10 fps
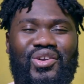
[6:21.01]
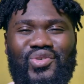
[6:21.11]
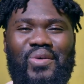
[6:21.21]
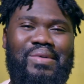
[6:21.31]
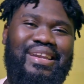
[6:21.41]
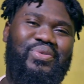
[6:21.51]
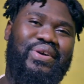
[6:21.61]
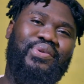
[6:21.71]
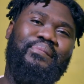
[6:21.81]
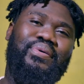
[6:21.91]
Normally
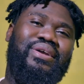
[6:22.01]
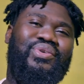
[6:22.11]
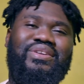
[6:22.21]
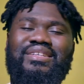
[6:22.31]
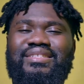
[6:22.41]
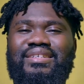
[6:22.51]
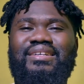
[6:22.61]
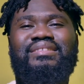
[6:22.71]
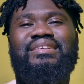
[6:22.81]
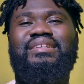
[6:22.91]
when you put it on the
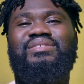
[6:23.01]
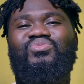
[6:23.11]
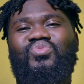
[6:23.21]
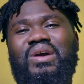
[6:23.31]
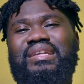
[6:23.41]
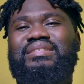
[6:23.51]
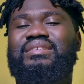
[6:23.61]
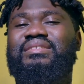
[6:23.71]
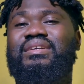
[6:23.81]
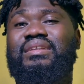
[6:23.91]
shirt, it weighs the
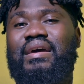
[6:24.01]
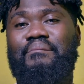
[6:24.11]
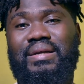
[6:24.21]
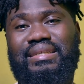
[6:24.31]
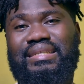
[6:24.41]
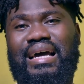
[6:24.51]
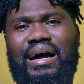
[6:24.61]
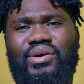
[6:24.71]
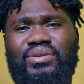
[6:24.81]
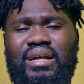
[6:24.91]
shirt a bit
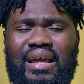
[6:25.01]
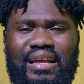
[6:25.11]
down.